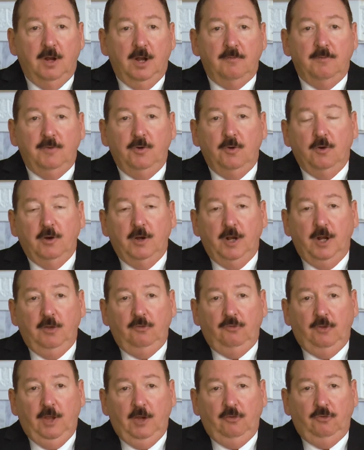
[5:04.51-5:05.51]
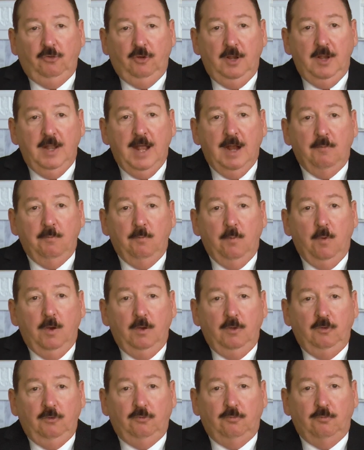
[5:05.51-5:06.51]
of an organization that
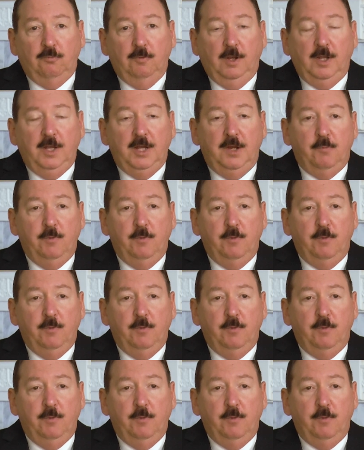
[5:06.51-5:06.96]
was really,